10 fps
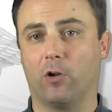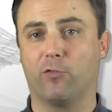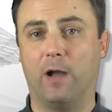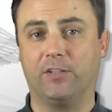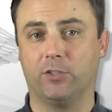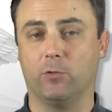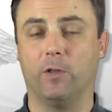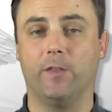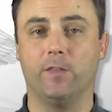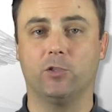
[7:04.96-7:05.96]
Northwestern
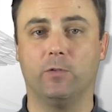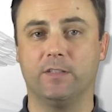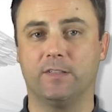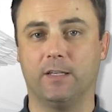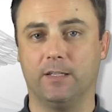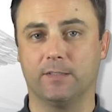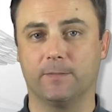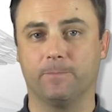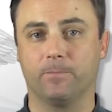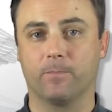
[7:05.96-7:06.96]
within the Twin
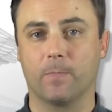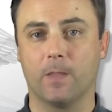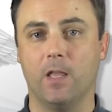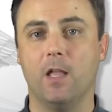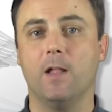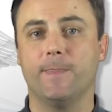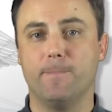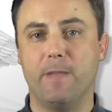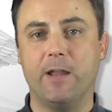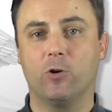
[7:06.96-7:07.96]
Cities.
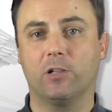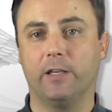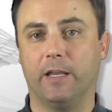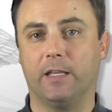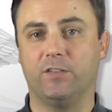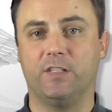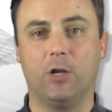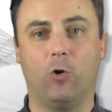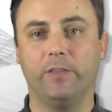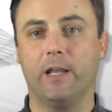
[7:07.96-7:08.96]
The Mayo Clinic is the
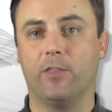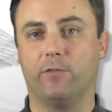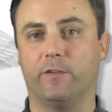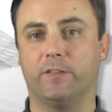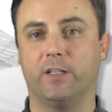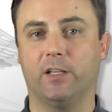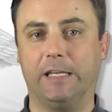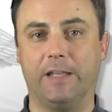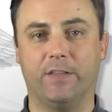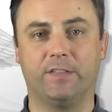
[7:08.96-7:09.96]
only other
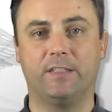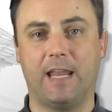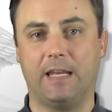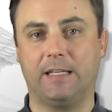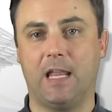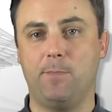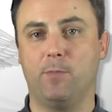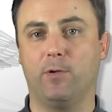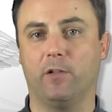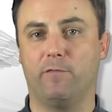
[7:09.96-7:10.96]
facility in the state
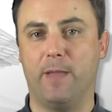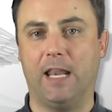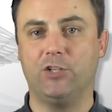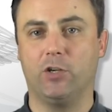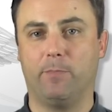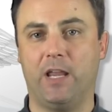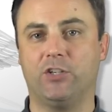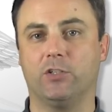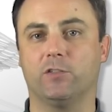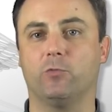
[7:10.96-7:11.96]
capable of managing
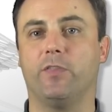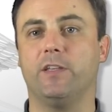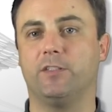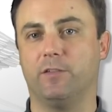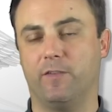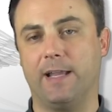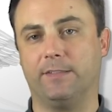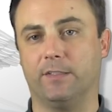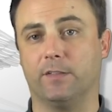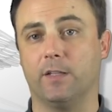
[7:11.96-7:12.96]
patients with these
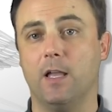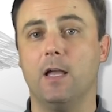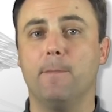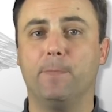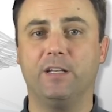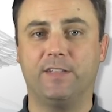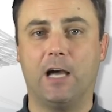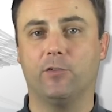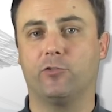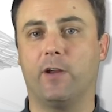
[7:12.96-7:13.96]
devices, but is
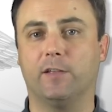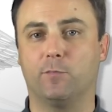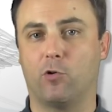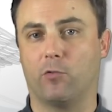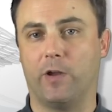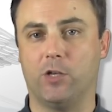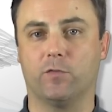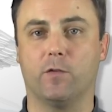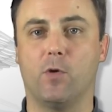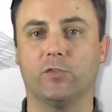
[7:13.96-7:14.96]
out of transport range
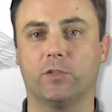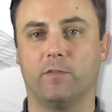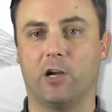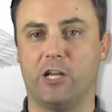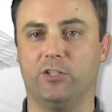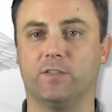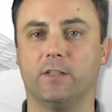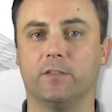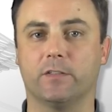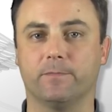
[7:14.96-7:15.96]
for most of our
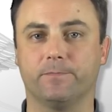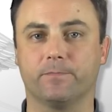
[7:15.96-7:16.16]
agencies.